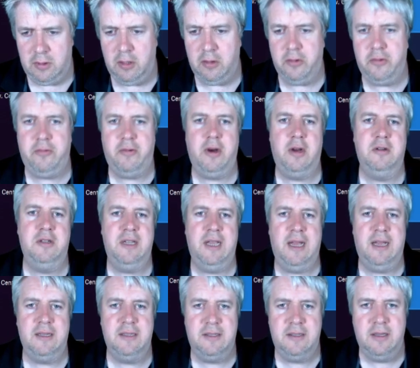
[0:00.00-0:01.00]
Long throws,
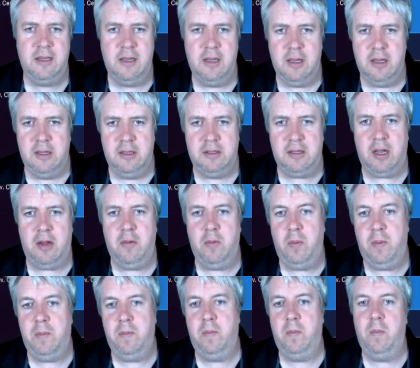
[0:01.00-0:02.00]
yes.
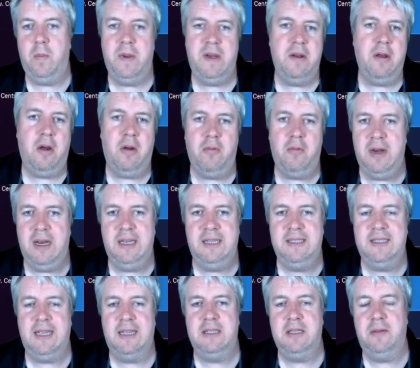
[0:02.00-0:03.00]
So we're not really
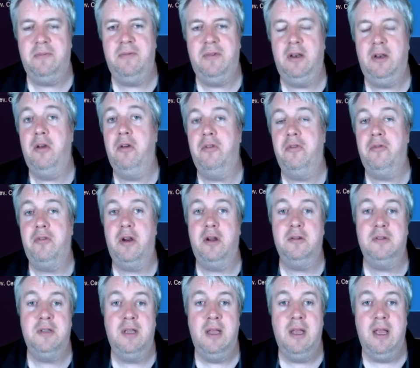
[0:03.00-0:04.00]
set up for long
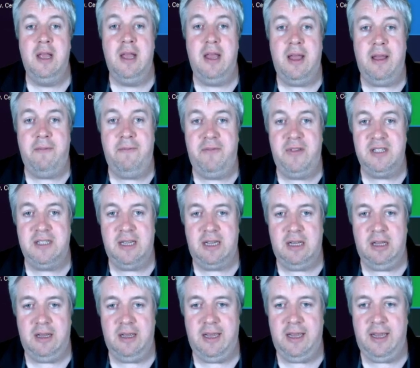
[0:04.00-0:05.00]
throws. And
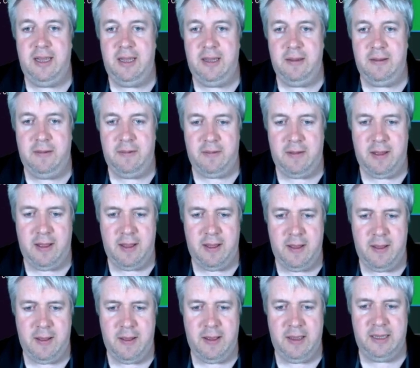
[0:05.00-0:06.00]
physically,
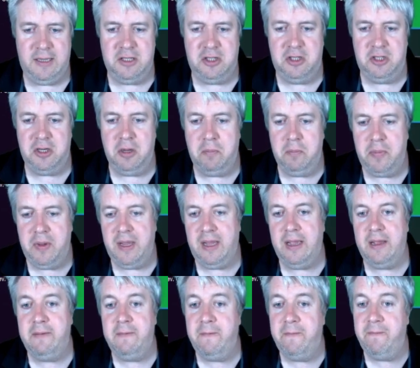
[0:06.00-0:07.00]
it's
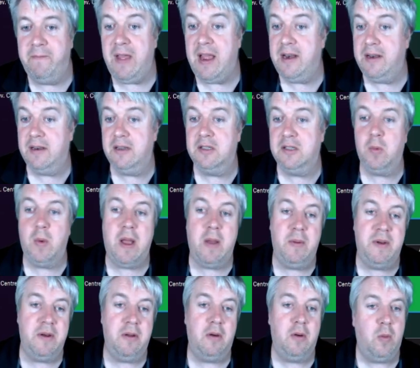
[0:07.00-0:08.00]
jumping and fitness
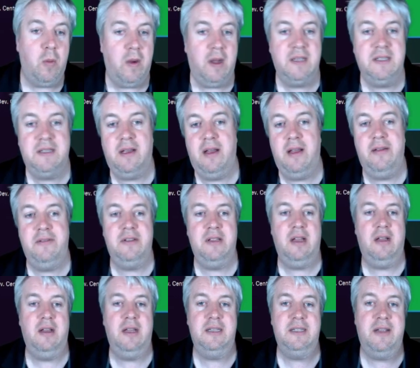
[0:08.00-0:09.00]
where we're not quite as high
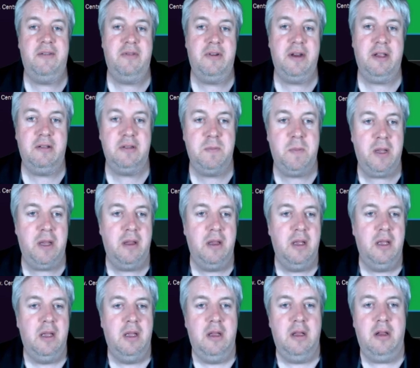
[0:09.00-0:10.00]
as everyone else, but
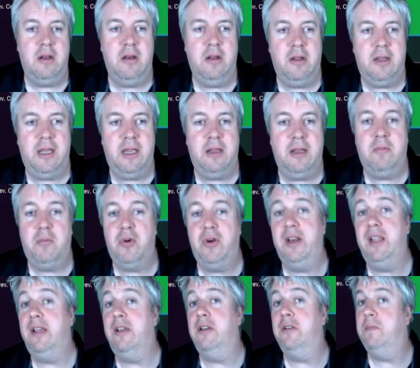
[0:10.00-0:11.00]
looking
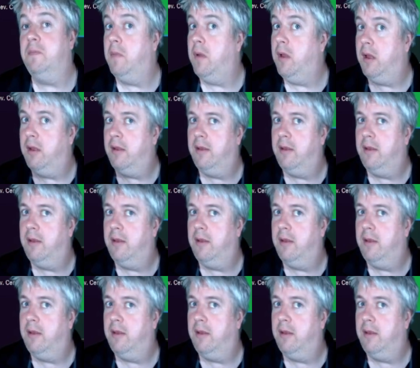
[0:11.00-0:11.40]
pretty good.